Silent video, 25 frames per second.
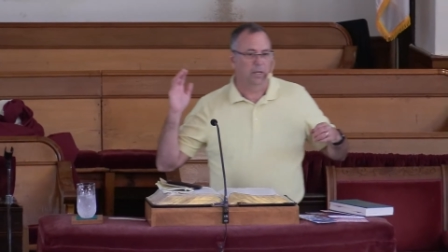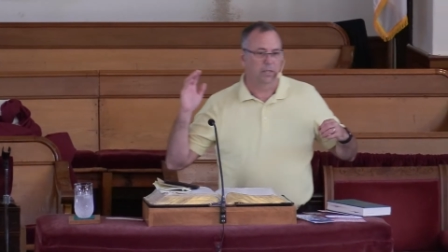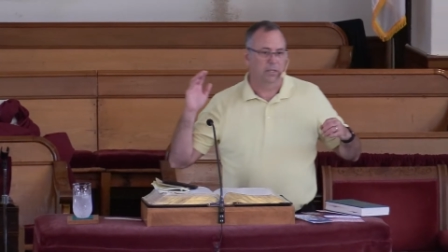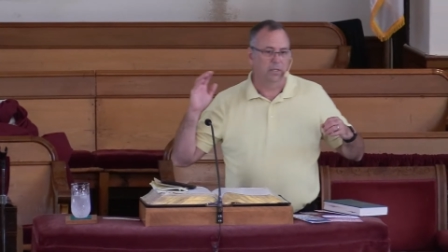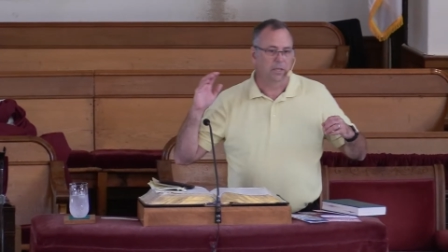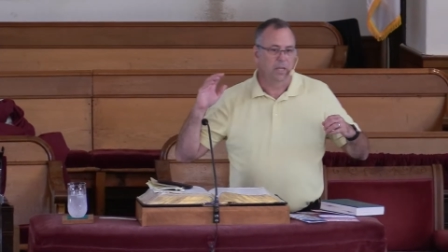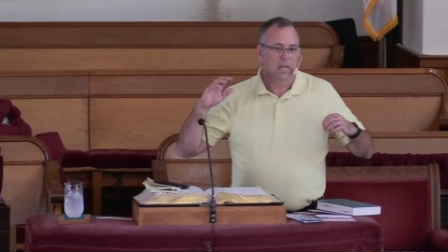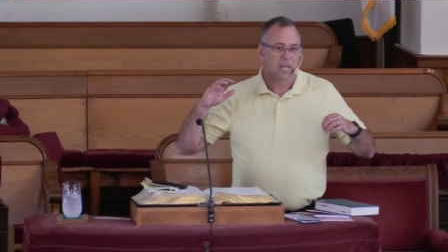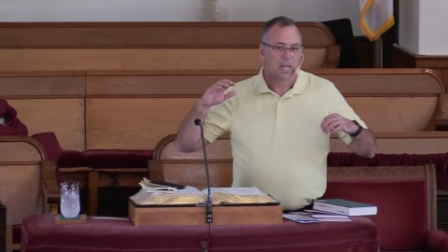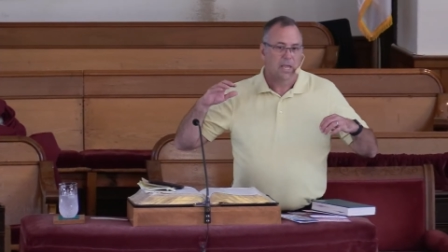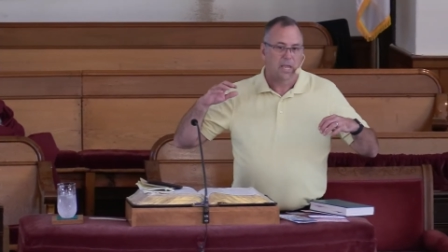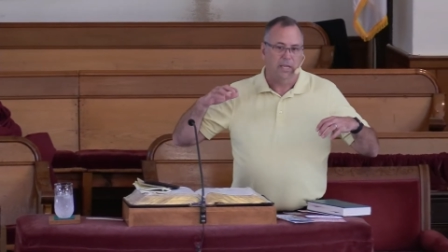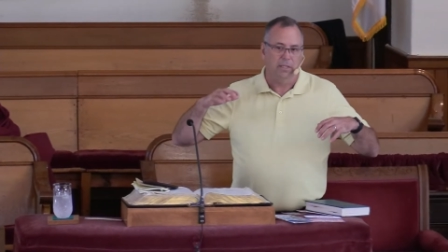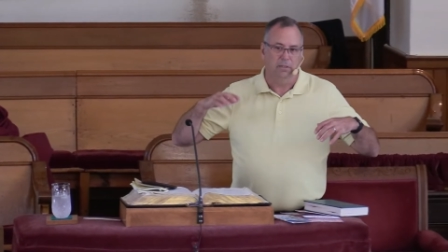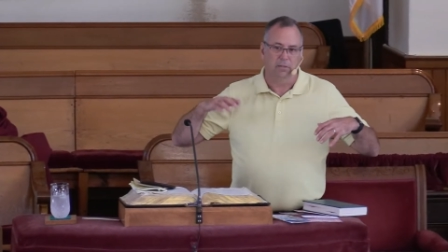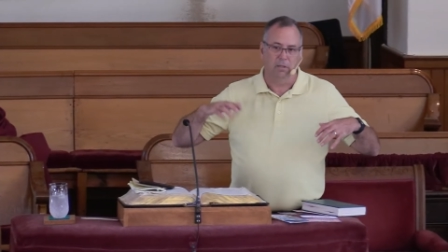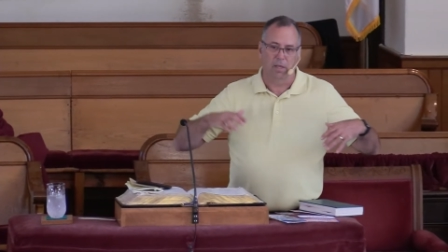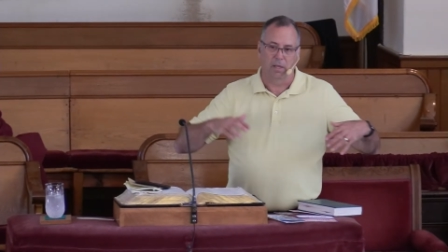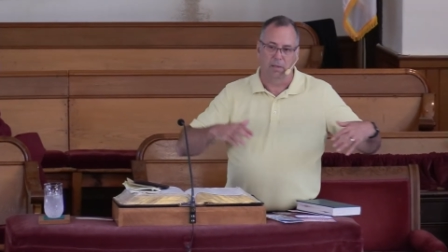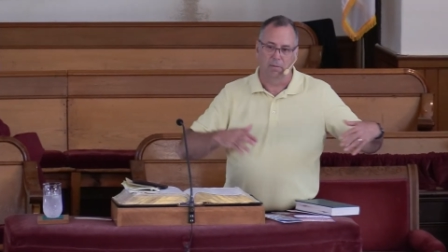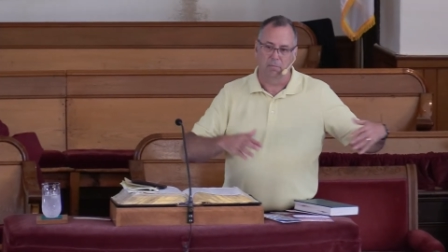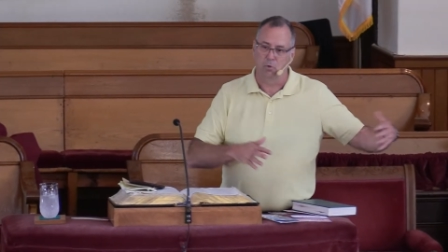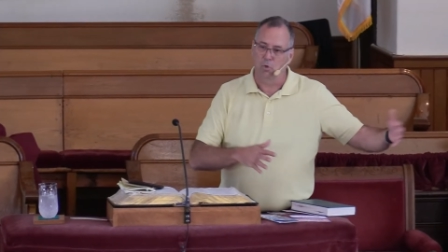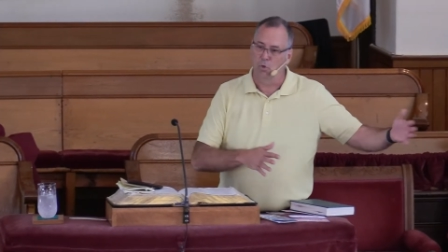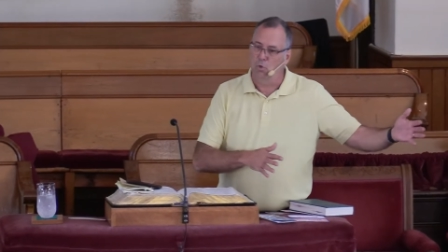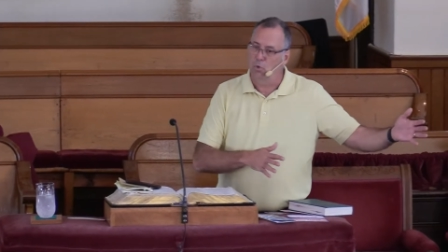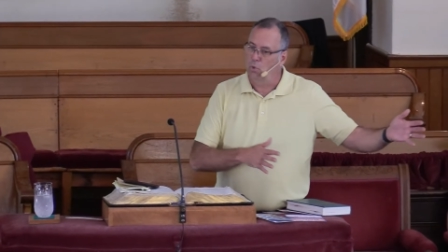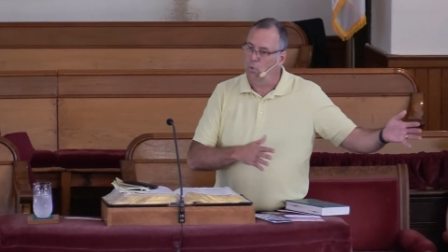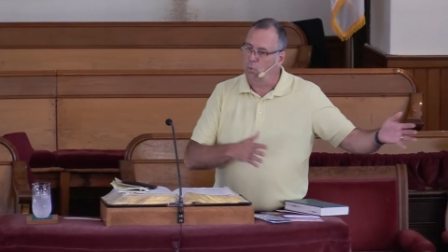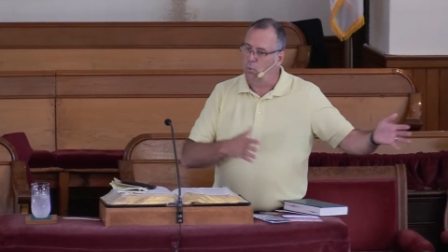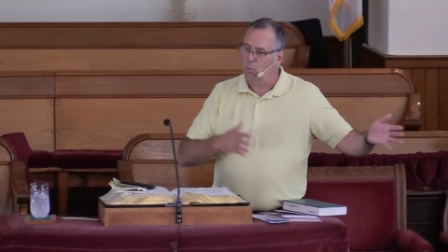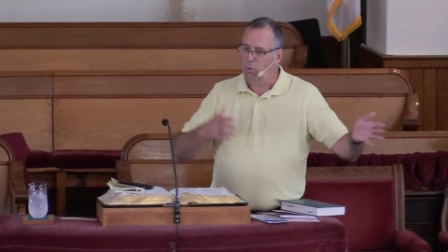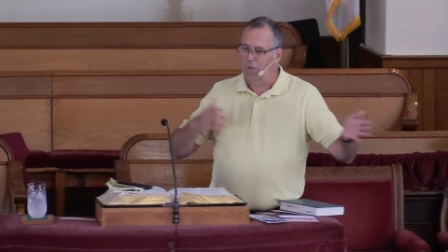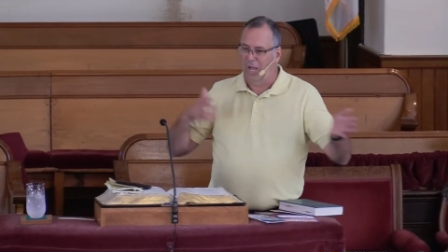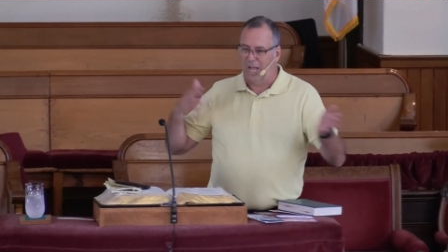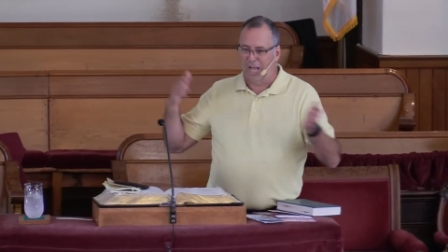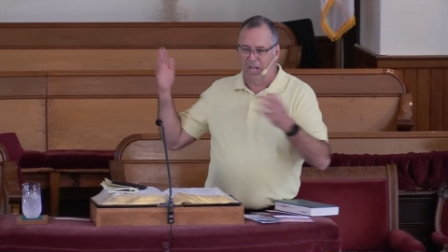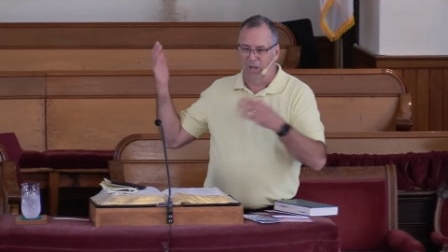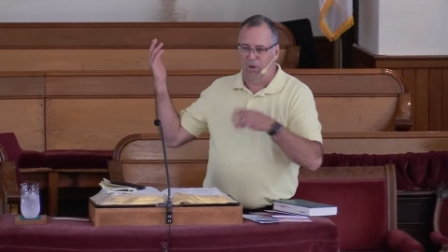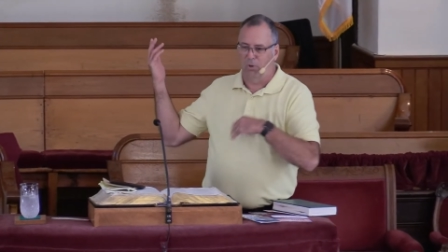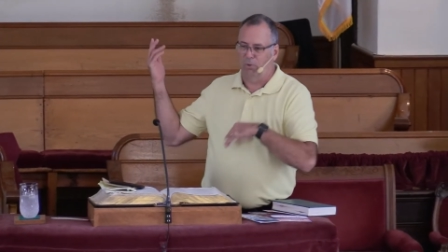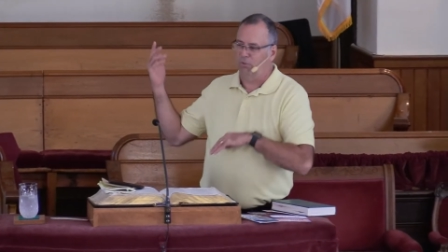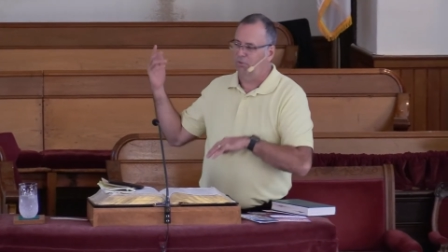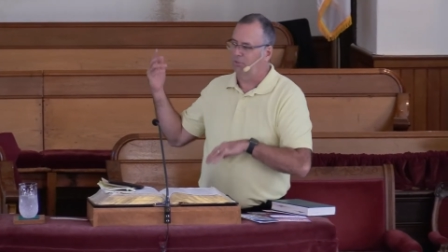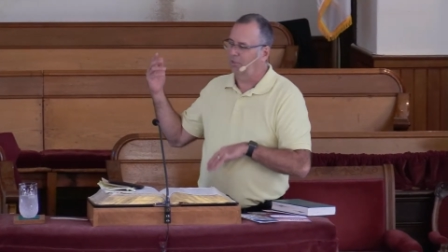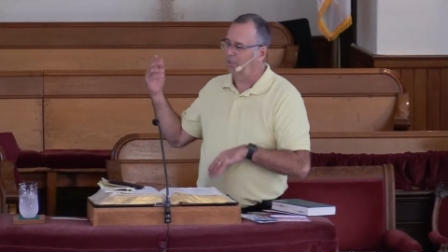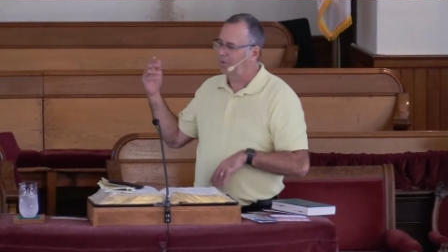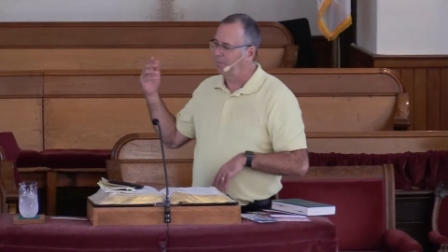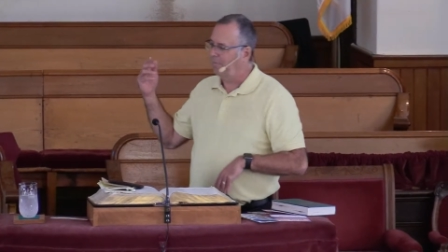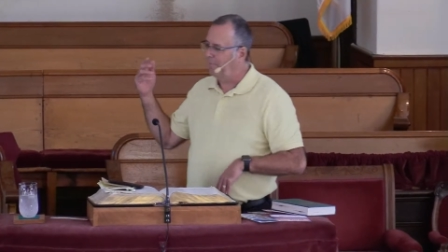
and, and the new house. And